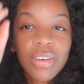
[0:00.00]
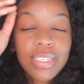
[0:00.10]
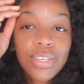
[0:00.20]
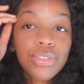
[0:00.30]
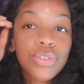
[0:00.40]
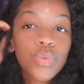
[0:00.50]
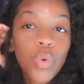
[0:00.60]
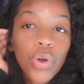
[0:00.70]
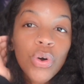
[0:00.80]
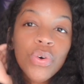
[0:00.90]
into this
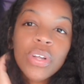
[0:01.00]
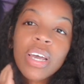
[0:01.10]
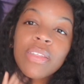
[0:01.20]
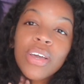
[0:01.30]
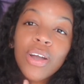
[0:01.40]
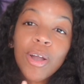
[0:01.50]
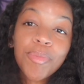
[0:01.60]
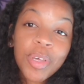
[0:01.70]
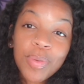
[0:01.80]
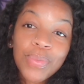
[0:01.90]
world, and there are
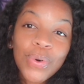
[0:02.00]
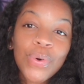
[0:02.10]
people